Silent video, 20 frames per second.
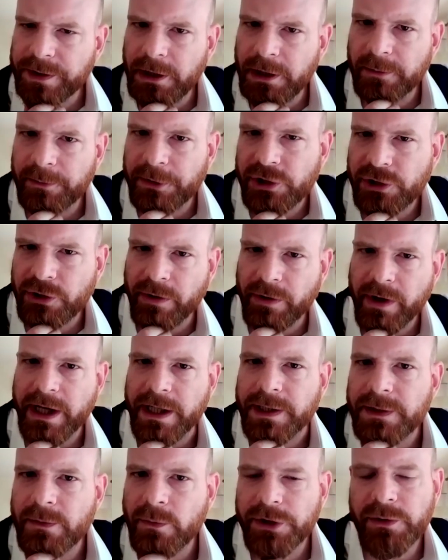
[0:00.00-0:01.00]
the utmost
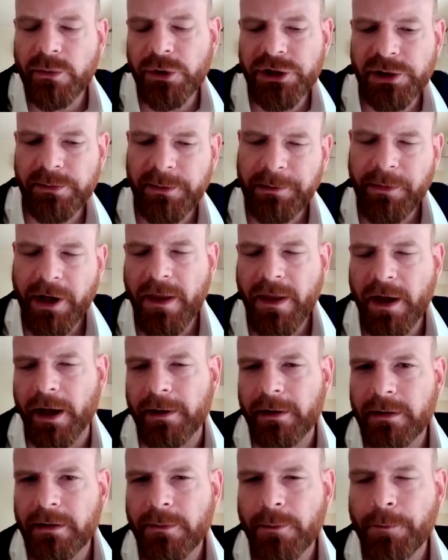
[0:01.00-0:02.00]
grace, what do you mean by
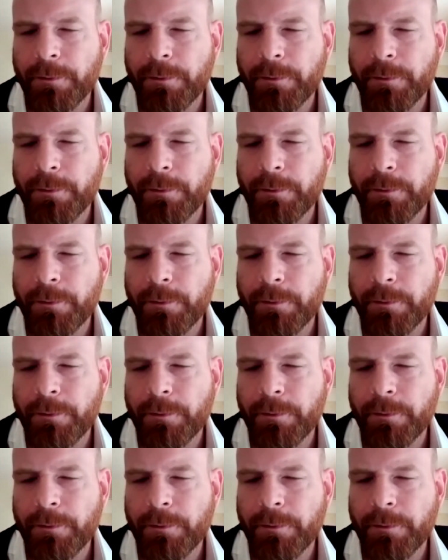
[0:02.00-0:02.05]
that?